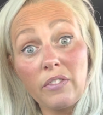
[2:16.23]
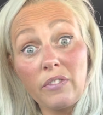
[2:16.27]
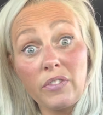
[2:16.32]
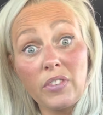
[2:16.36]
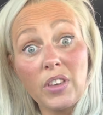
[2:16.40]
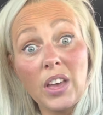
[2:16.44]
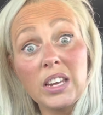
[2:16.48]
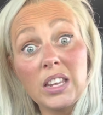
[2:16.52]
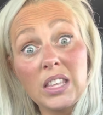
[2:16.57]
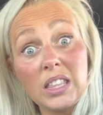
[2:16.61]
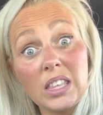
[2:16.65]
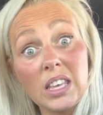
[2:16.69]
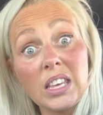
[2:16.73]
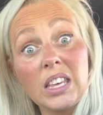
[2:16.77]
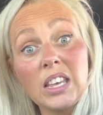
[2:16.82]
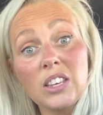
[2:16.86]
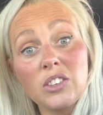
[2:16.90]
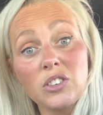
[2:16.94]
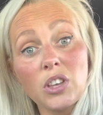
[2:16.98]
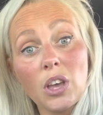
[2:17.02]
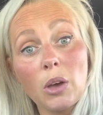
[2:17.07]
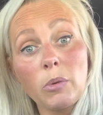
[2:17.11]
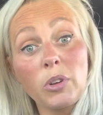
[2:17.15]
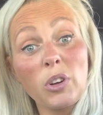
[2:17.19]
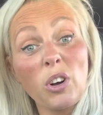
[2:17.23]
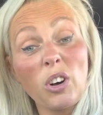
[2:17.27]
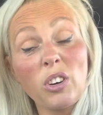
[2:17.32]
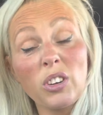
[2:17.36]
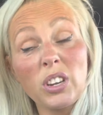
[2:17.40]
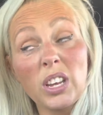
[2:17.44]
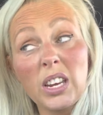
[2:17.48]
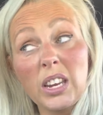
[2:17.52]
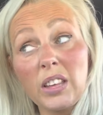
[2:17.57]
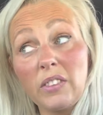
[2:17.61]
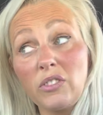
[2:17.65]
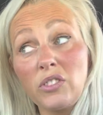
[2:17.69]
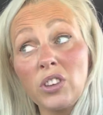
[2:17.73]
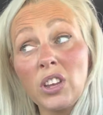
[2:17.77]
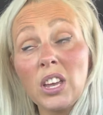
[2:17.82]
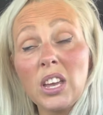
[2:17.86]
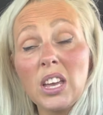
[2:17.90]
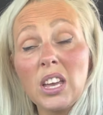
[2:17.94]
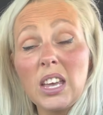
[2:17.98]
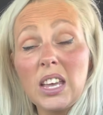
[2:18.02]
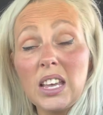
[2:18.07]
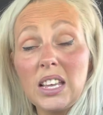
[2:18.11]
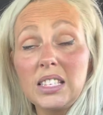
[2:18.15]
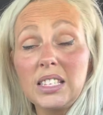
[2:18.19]
anything is going on. And if
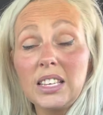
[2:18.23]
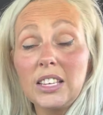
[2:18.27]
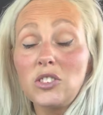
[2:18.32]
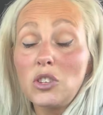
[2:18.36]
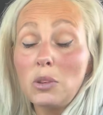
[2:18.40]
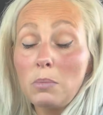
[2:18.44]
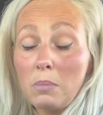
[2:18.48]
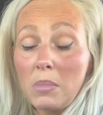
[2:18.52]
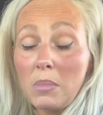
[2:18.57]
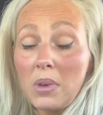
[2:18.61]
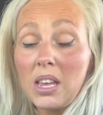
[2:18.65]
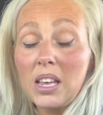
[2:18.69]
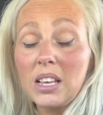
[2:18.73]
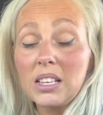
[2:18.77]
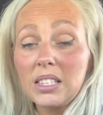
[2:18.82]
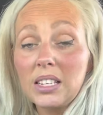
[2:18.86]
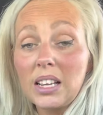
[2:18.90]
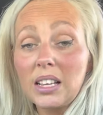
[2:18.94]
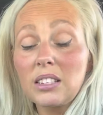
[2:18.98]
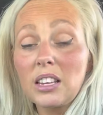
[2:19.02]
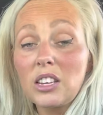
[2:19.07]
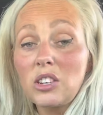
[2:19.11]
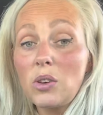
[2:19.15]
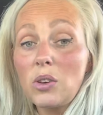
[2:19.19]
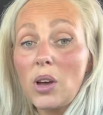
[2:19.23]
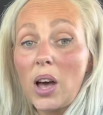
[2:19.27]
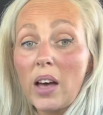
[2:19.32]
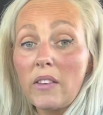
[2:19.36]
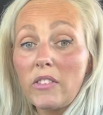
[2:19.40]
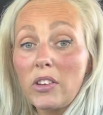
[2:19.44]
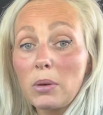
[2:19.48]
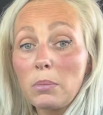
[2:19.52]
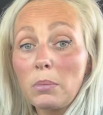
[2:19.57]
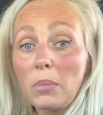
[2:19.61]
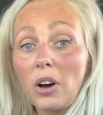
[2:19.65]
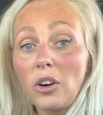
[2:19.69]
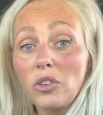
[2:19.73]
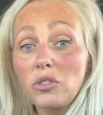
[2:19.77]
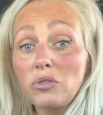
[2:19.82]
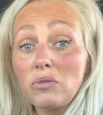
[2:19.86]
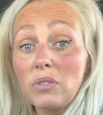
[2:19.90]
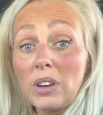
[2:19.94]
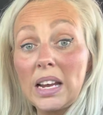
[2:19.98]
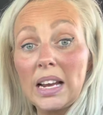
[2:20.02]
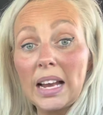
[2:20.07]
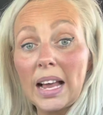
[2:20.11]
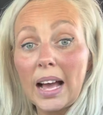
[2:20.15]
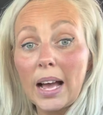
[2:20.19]
he said, to me, it sounds like you're having a mild
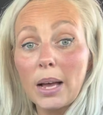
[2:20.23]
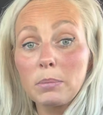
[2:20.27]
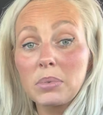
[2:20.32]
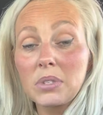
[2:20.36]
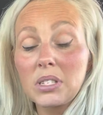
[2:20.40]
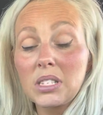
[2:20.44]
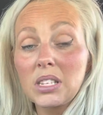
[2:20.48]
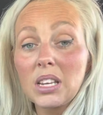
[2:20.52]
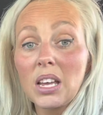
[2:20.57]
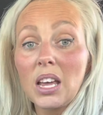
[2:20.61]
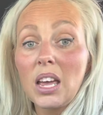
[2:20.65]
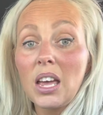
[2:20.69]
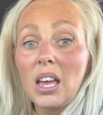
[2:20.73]
relapse.